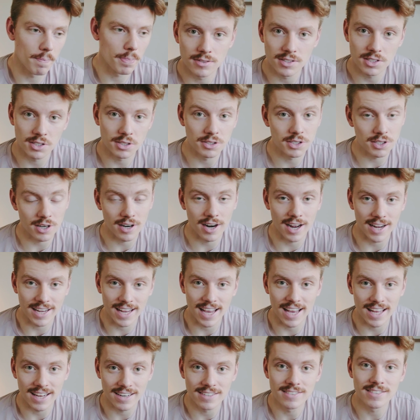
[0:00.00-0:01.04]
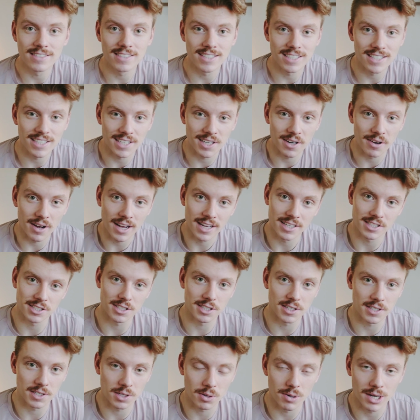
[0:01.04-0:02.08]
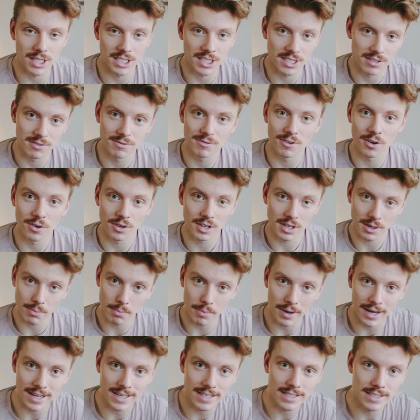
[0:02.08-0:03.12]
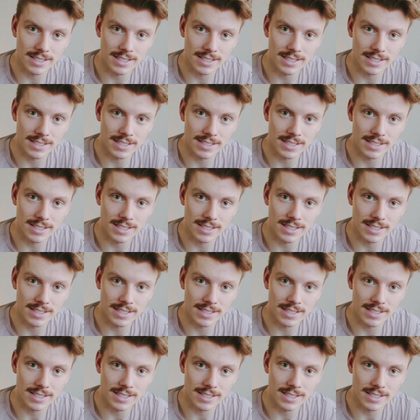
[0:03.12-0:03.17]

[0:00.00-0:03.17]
So sorry I can't, answer your question fully, but.